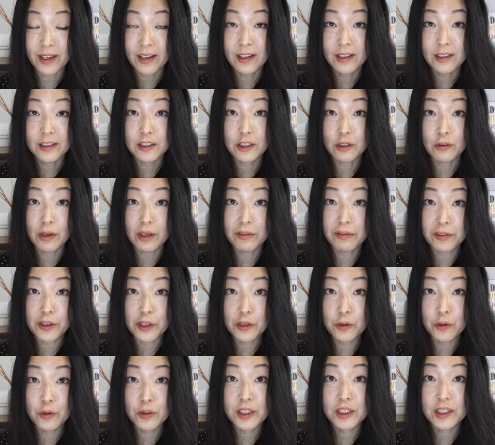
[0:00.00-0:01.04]
So if
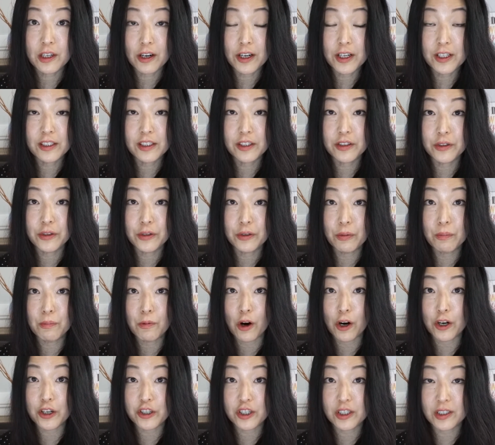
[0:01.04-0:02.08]
you start to
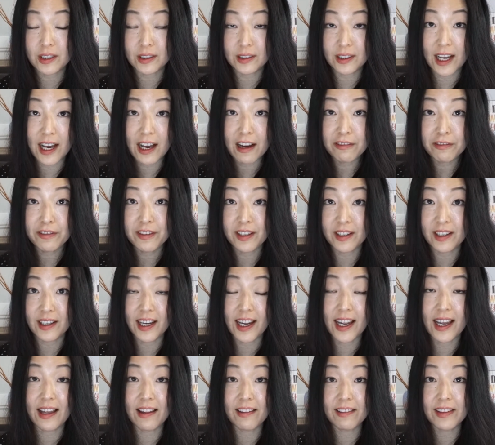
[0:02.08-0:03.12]
march left
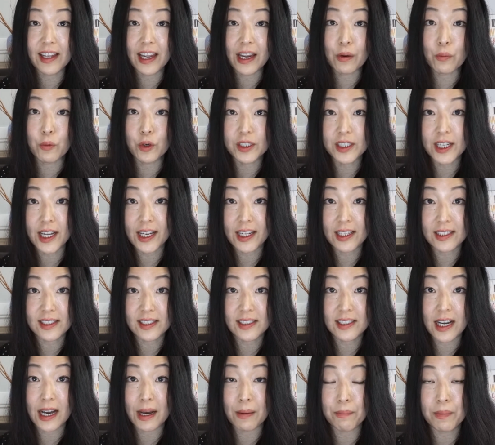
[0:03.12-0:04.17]
and they would take a
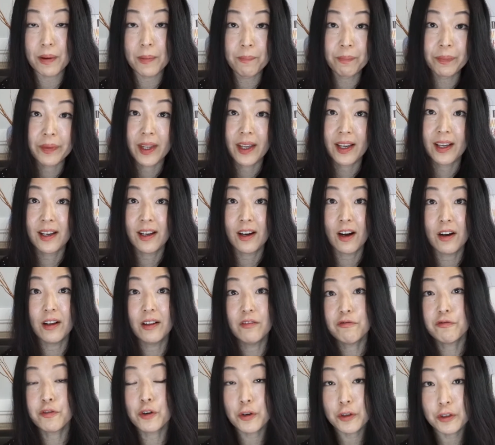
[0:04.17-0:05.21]
step
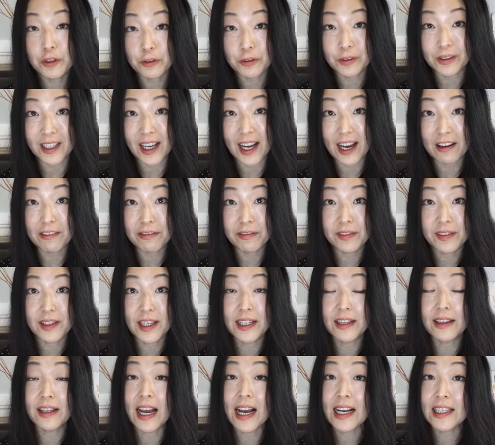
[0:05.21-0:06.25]
further left,
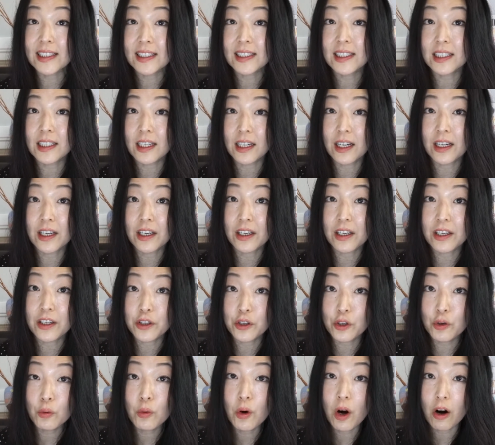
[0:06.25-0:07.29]
then
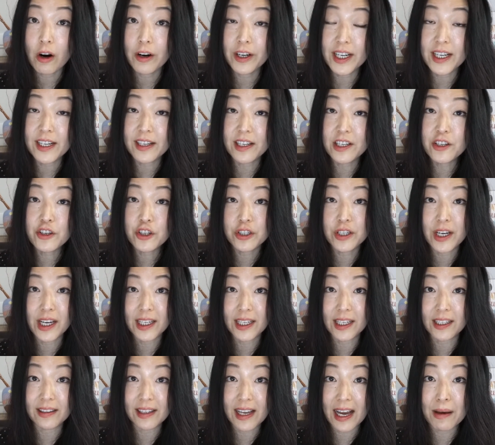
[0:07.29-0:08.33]
you are
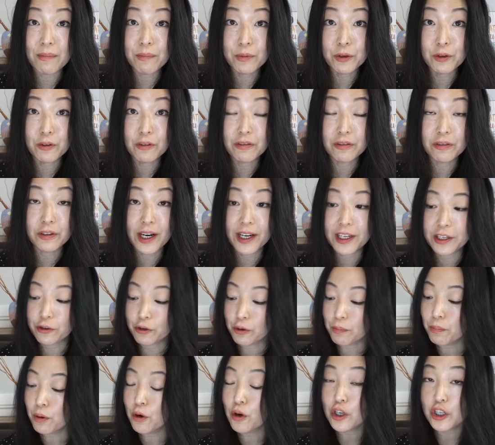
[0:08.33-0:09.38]
initiating that move, right?
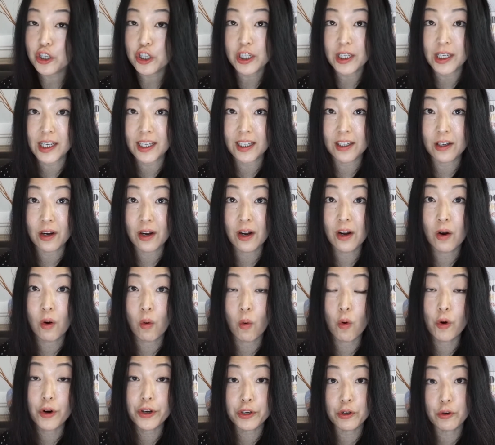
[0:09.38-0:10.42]
You're pushing
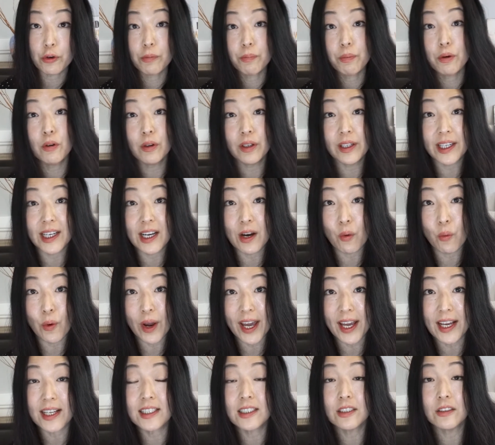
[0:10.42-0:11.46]
or you're pulling
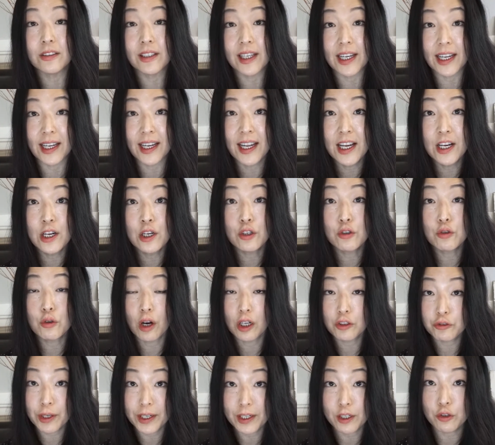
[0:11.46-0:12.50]
away, so they
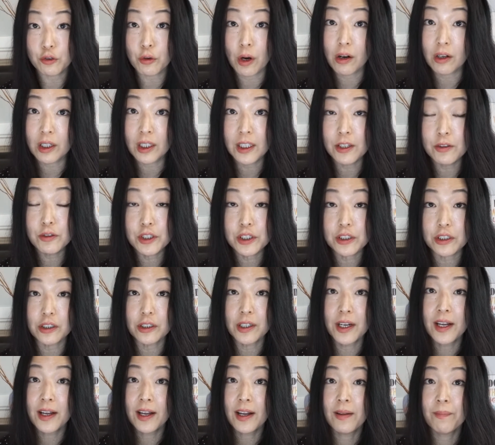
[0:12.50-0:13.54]
try to draw
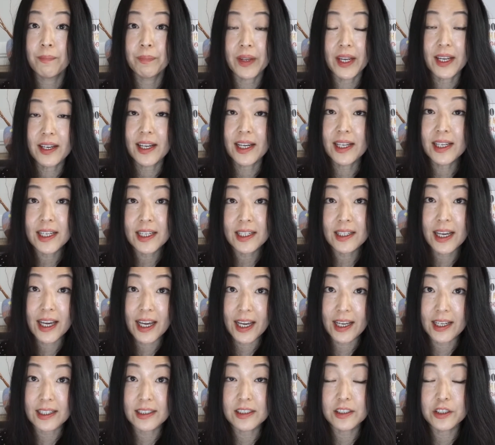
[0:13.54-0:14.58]
closer. In any
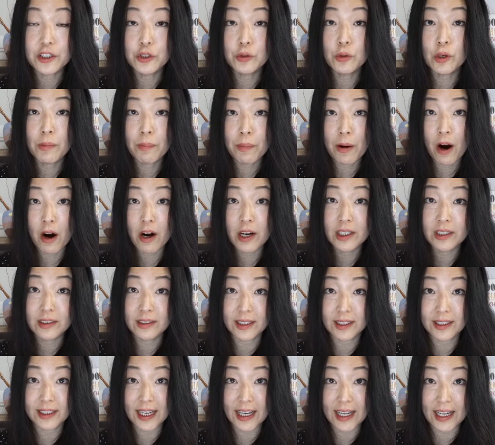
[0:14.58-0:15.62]
case, you are part of
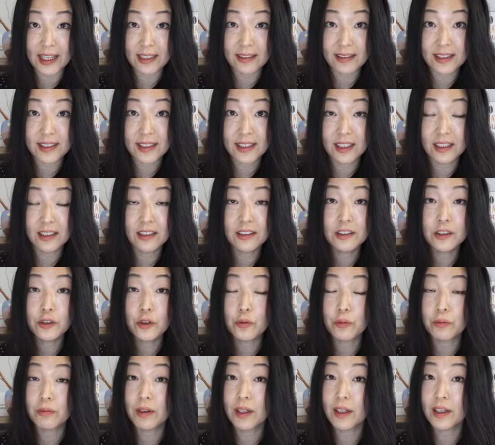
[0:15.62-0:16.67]
the dance.
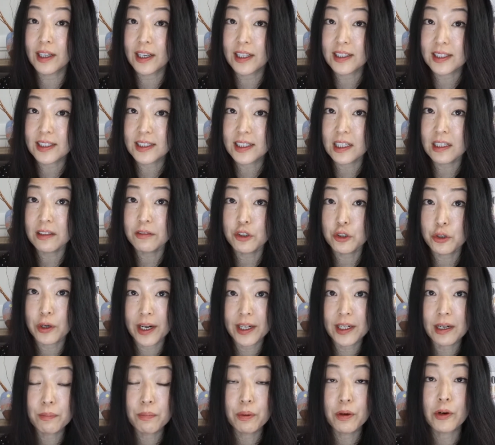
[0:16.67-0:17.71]
So instead of
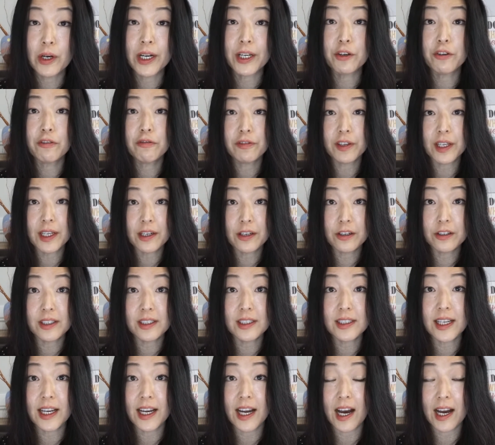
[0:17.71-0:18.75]
trying to point your finger to
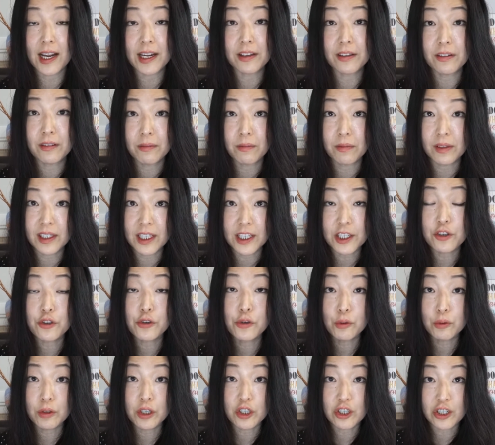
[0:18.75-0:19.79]
say, I need
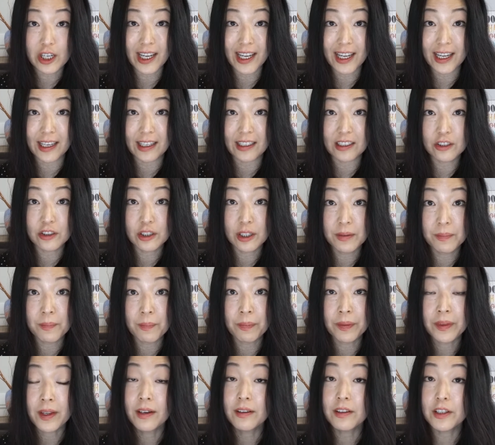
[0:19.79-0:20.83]
you to change,
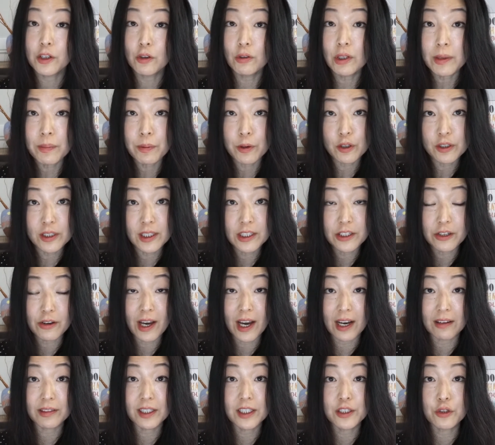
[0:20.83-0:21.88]
the only person you
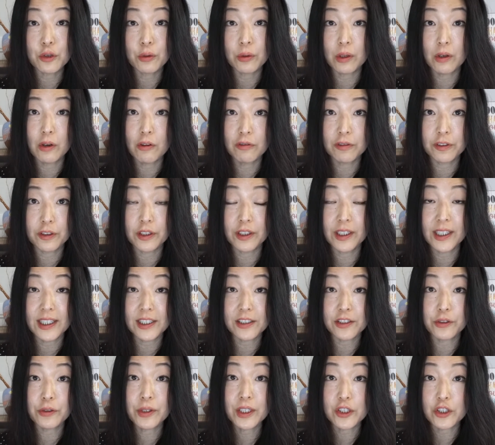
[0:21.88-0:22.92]
have control over
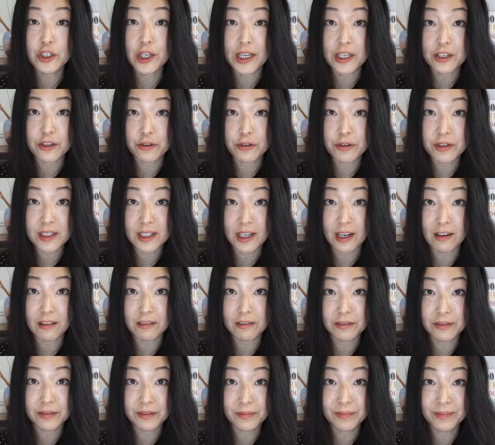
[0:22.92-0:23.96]
is you can change
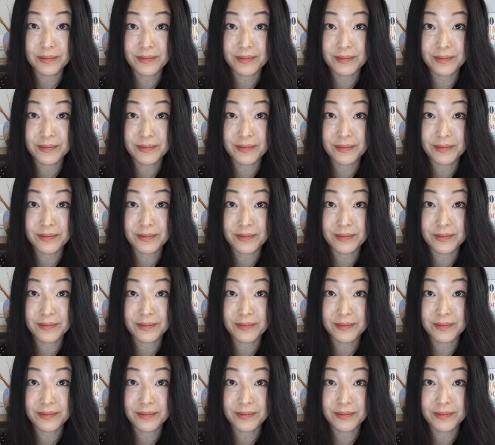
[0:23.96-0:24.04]
yourself.